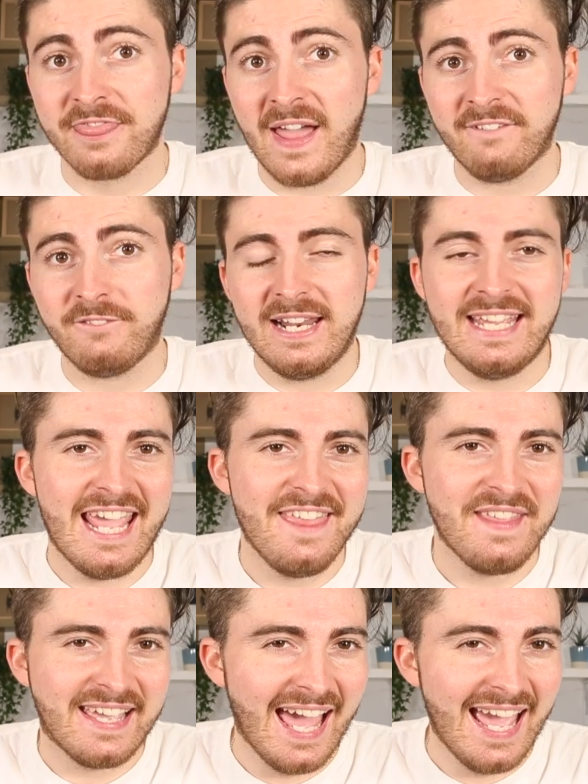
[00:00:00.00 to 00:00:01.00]
Thankfully,
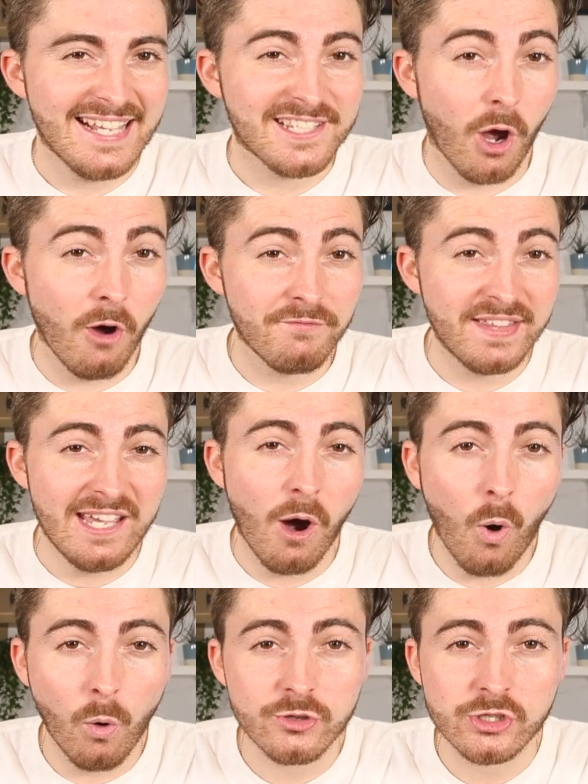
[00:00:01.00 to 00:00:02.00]
in the case of the
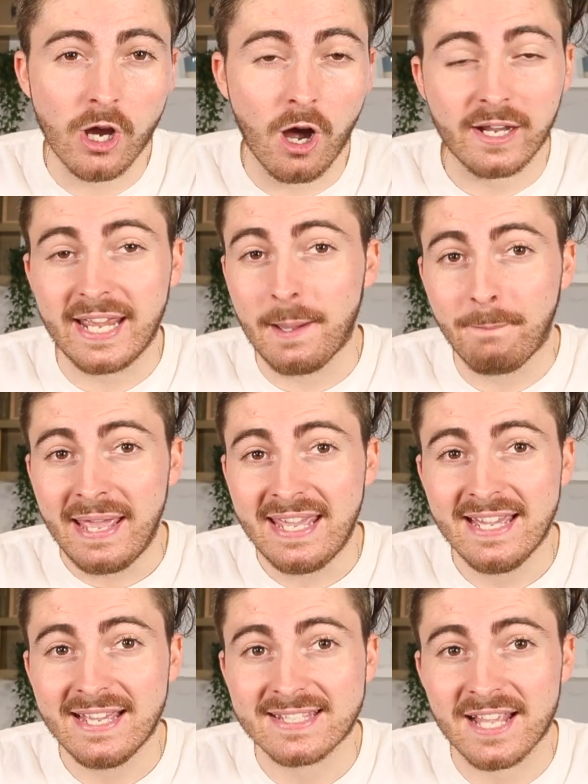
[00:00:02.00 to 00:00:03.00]
horn shark, it
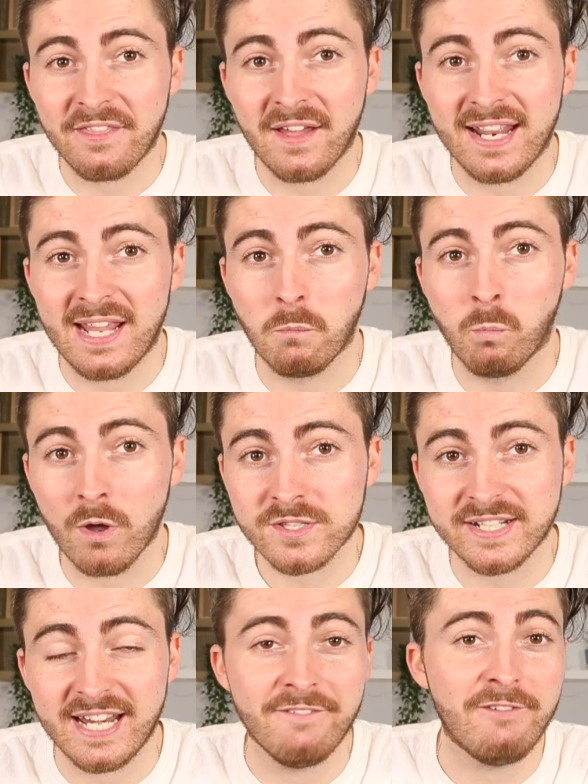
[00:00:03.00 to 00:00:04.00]
appears that it
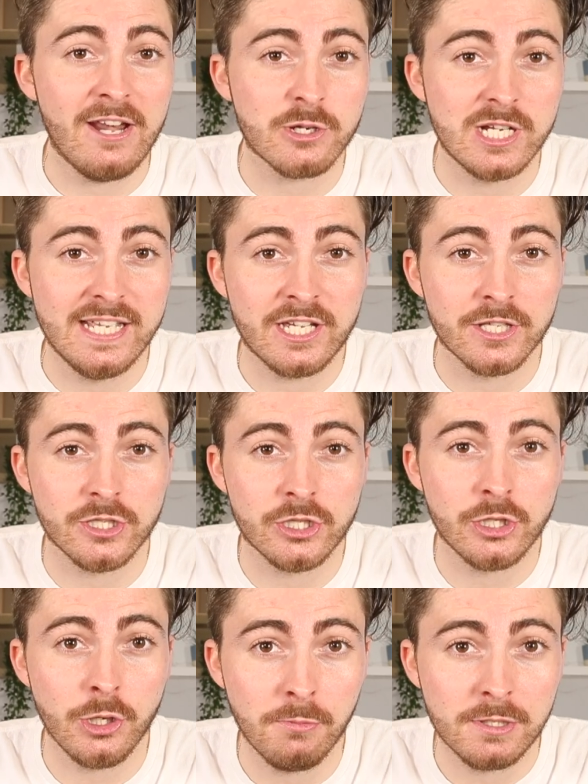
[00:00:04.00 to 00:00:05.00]
wasn't eventually
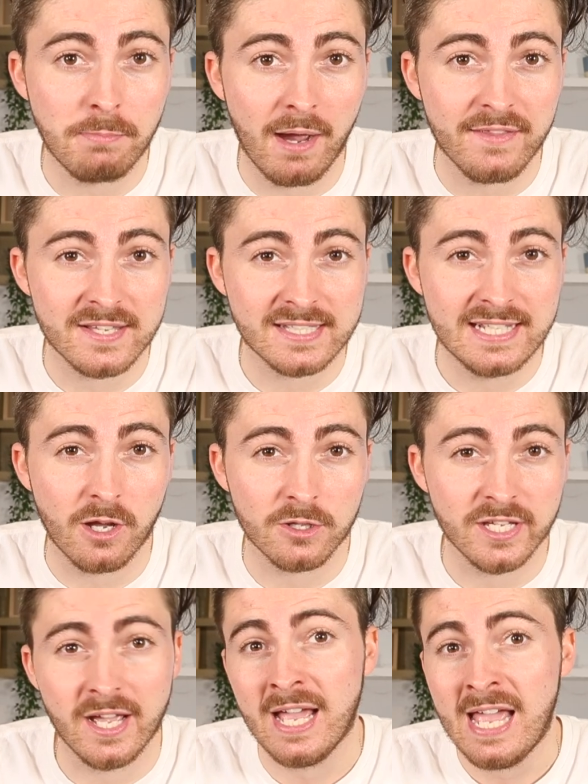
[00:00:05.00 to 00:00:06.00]
consumed by the sea
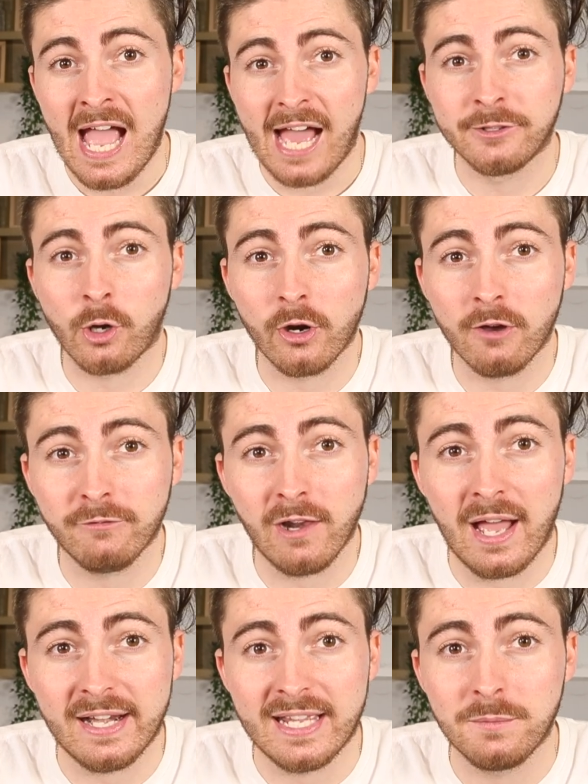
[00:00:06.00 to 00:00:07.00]
otter and got off
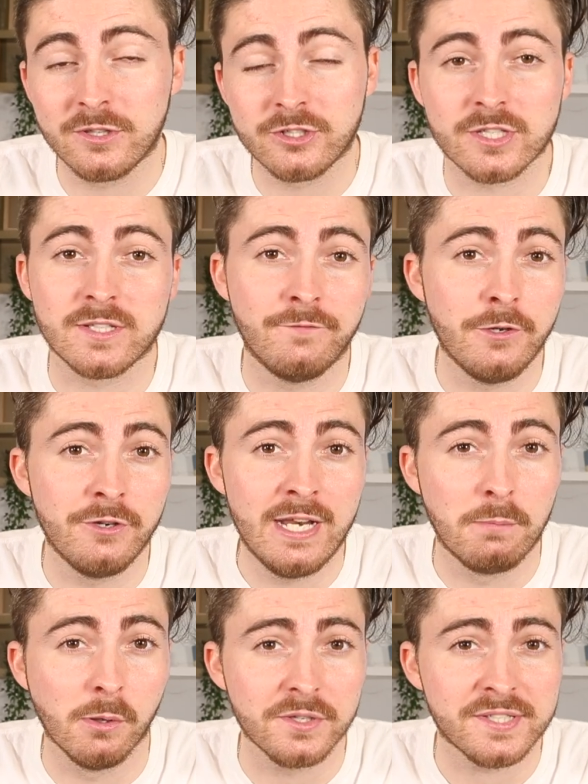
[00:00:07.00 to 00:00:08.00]
lightly with just a few
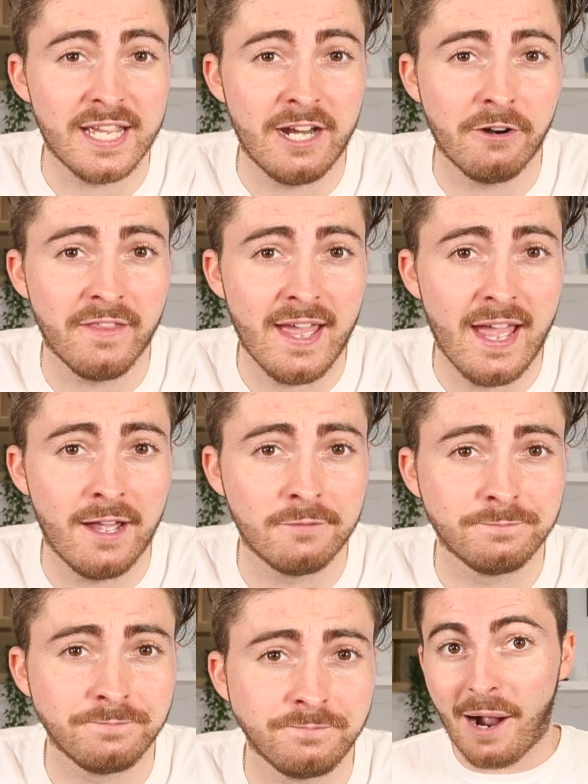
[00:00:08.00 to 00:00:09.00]
nibbles here or there.
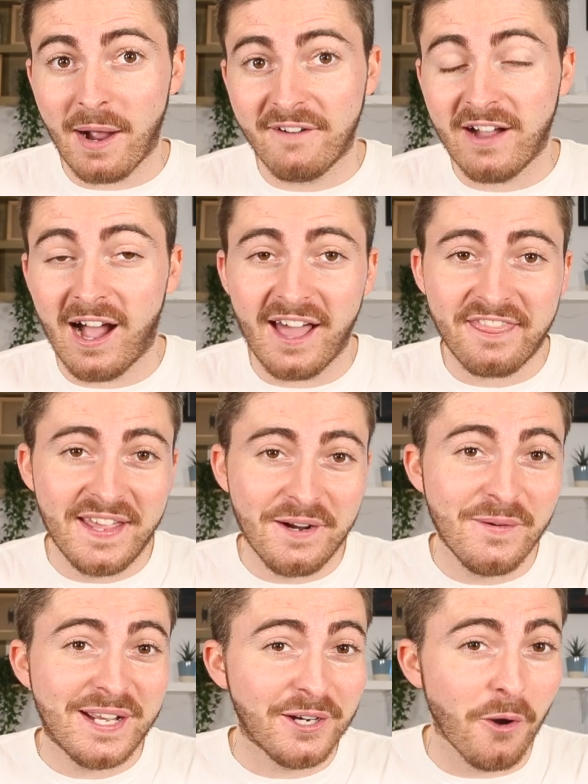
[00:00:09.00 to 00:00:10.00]
However, I
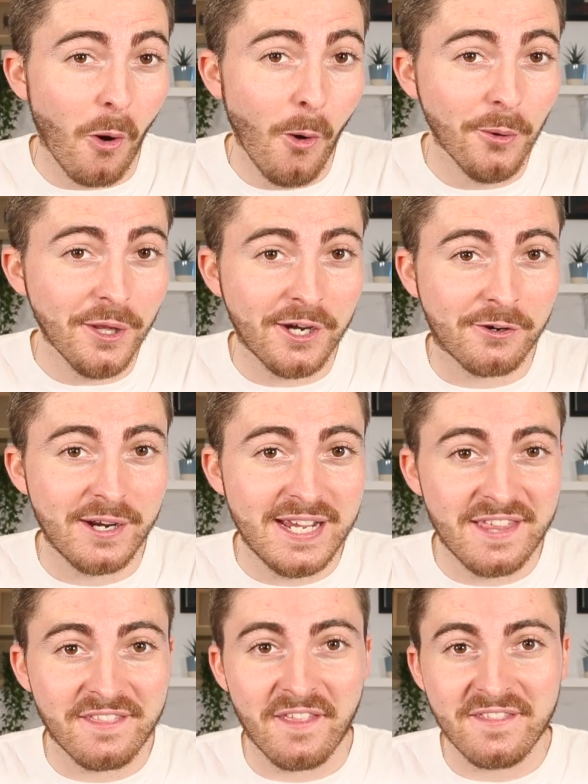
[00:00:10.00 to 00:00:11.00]
think we can all
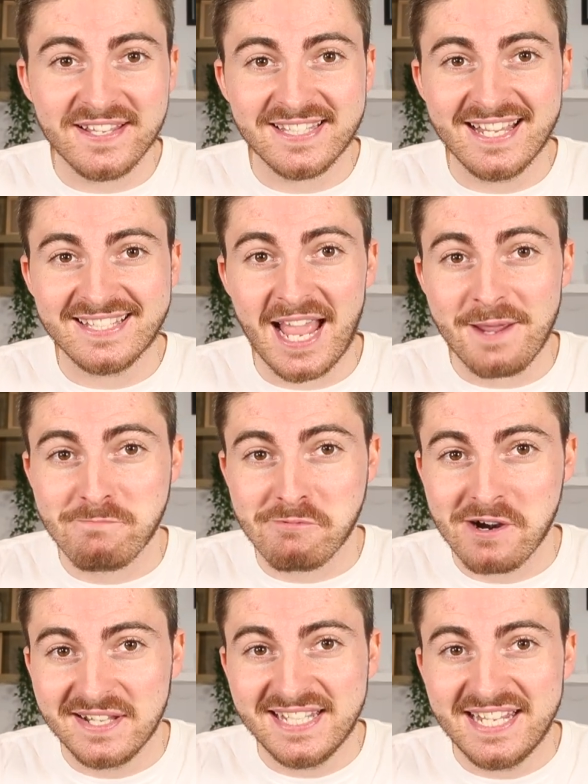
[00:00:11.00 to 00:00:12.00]
agree that this is a
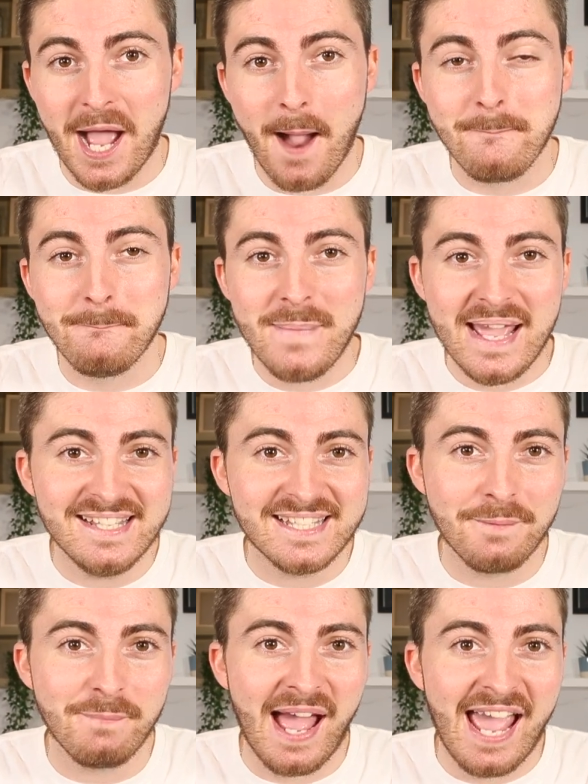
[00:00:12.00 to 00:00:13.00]
pretty
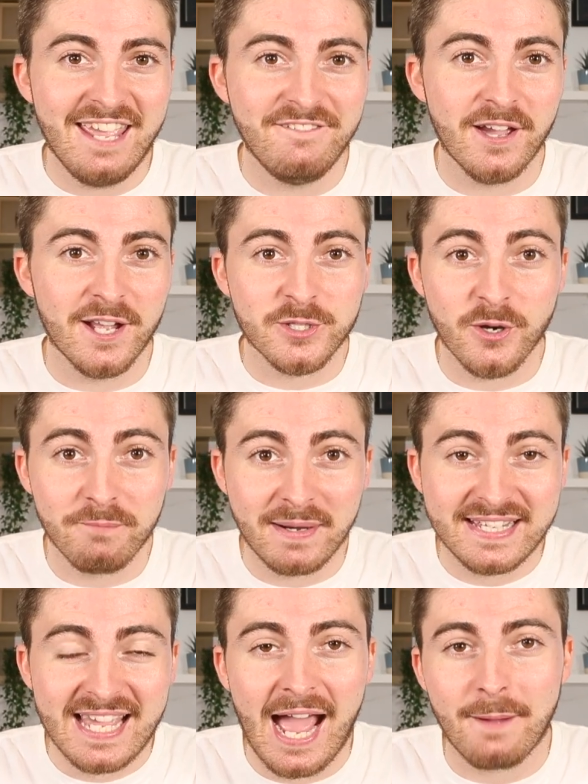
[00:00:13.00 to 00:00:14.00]
amazing behaviour to have
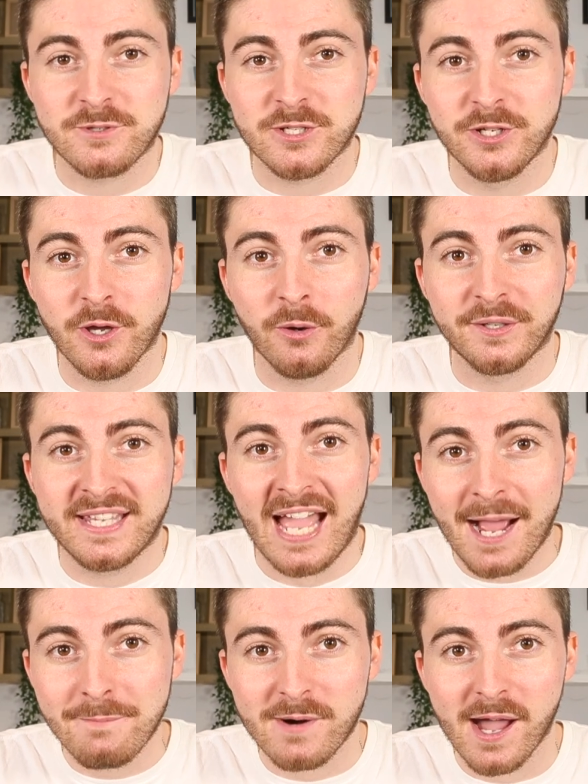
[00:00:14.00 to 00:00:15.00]
been captured on
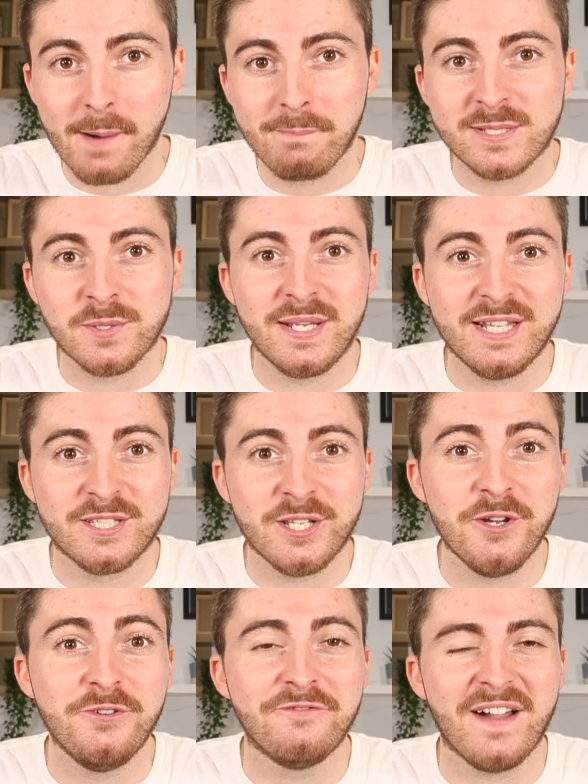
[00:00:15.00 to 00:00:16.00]
camera between
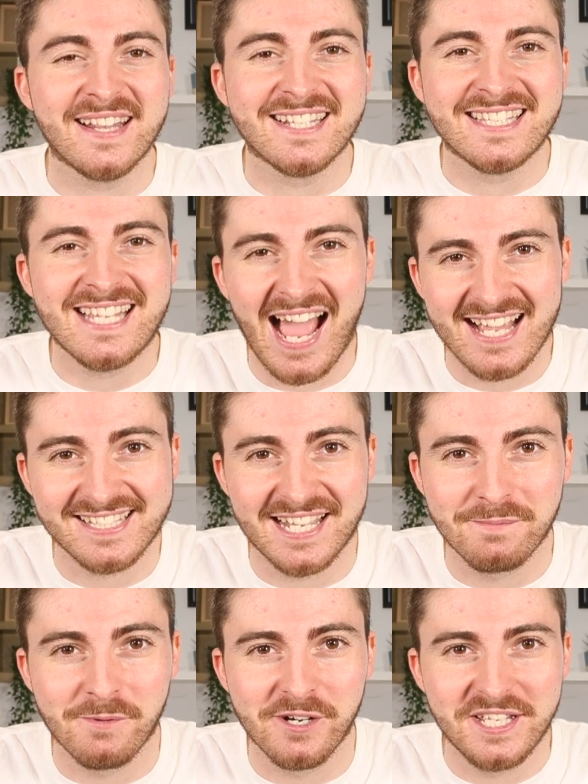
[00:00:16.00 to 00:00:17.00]
two
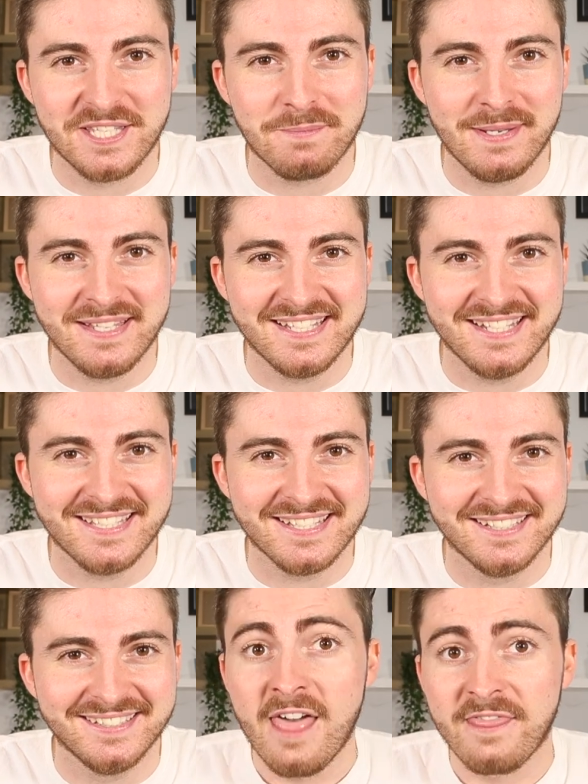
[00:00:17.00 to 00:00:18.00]
fantastic marine
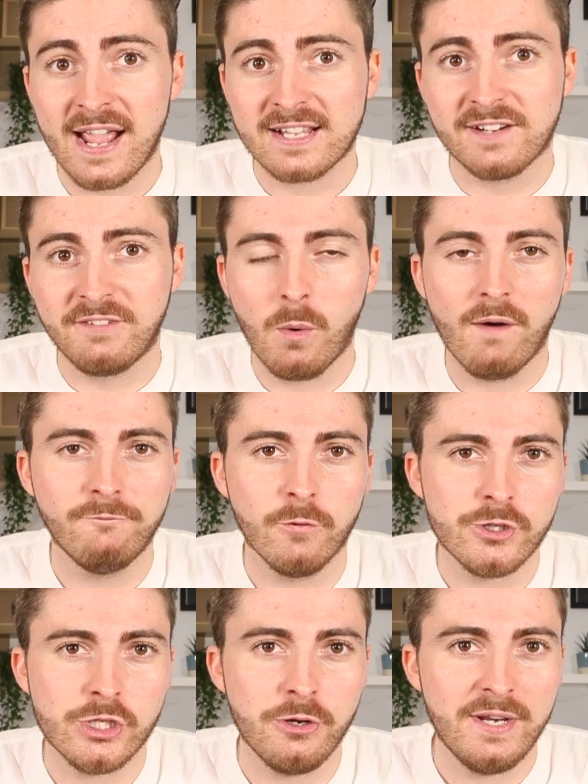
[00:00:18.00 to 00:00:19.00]
species. Thanks everyone
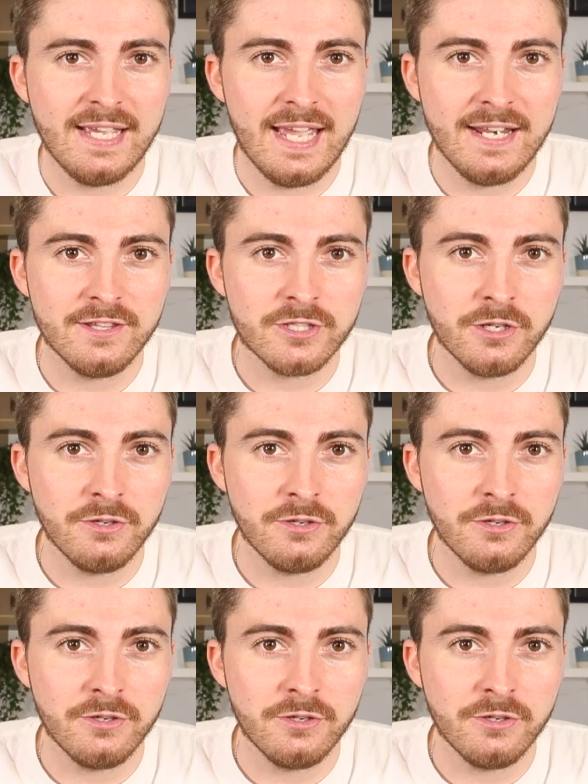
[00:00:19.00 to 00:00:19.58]
for tuning in